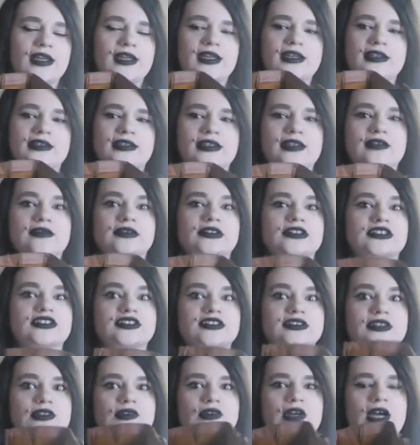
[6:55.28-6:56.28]
and it was
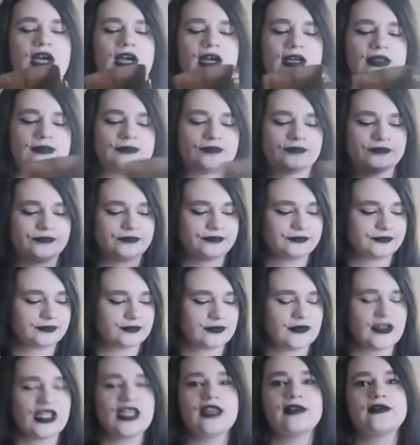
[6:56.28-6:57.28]
so hot.
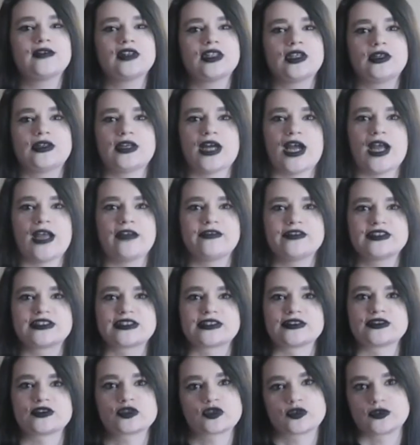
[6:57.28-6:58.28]
Even though I was
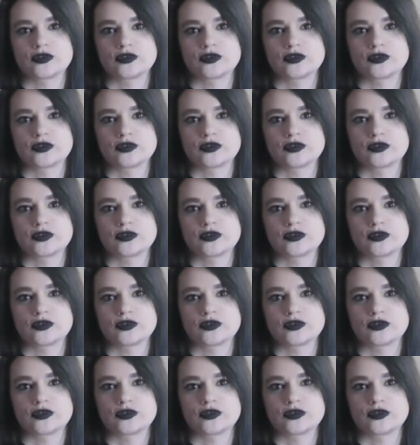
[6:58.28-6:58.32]
in